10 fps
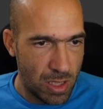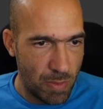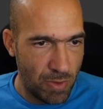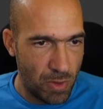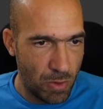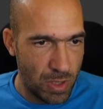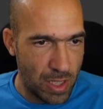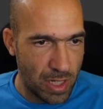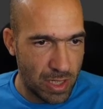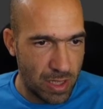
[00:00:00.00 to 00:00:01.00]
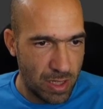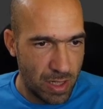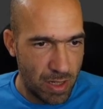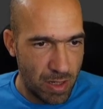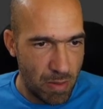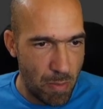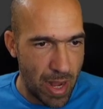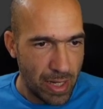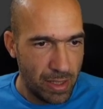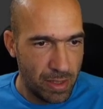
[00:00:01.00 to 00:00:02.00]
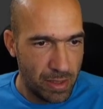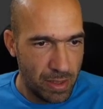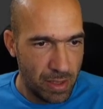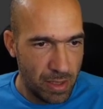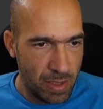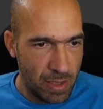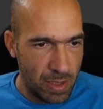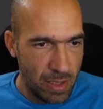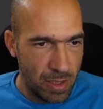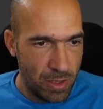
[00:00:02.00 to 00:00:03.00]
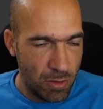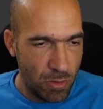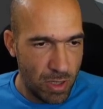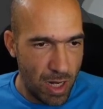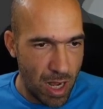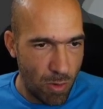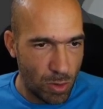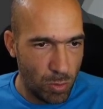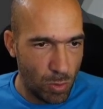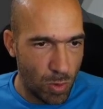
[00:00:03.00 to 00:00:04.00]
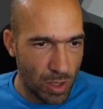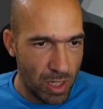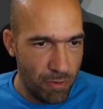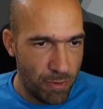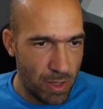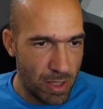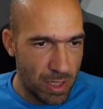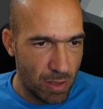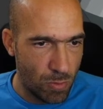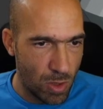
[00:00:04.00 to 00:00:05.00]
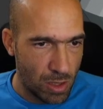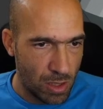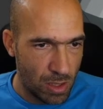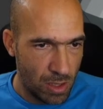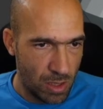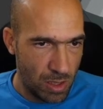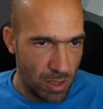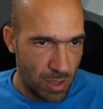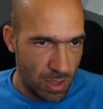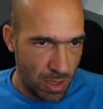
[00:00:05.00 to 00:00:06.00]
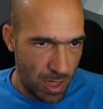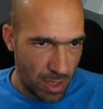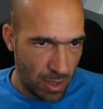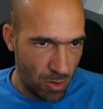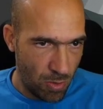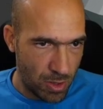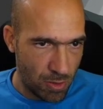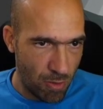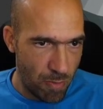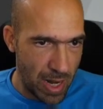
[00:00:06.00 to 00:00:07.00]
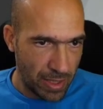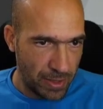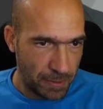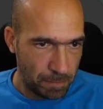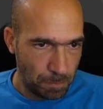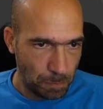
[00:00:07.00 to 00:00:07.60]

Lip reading: some of those things back just to see how it will work. If it doesn't work, I can always go back.